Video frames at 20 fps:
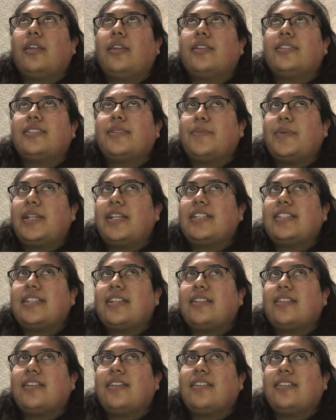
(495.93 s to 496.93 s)
Semana
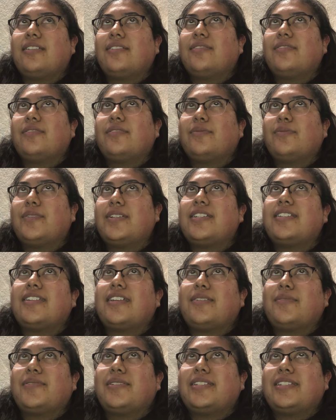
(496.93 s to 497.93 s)
Santa, what is
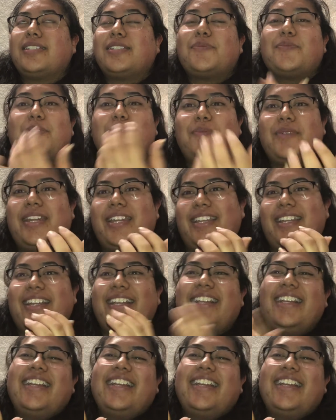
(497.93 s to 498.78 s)
that? Spring break.